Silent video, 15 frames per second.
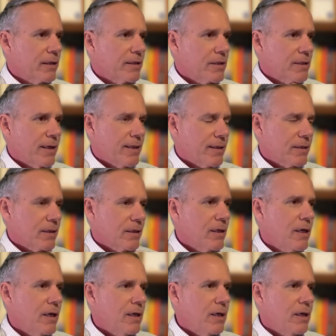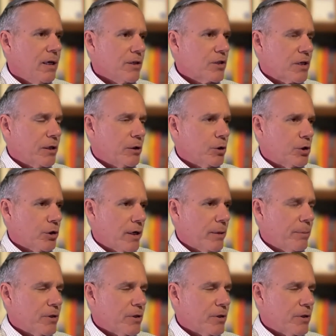Let's say that's a skilled trade